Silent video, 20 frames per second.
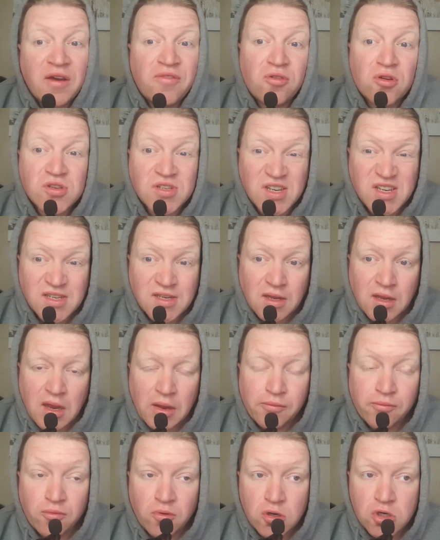I've
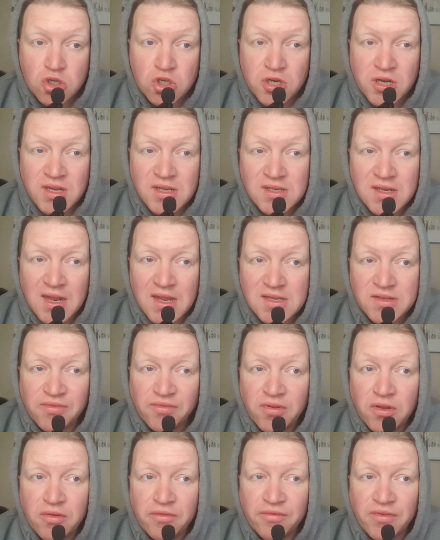watched his last
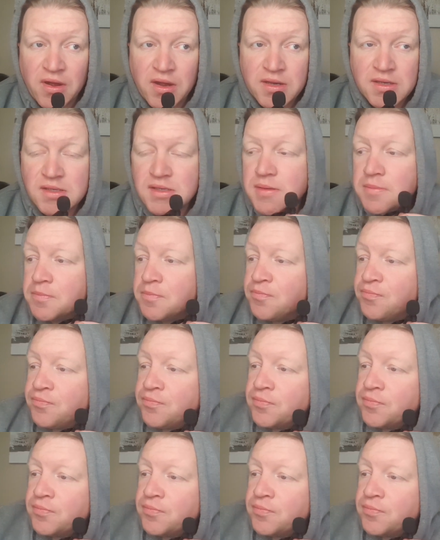few fights.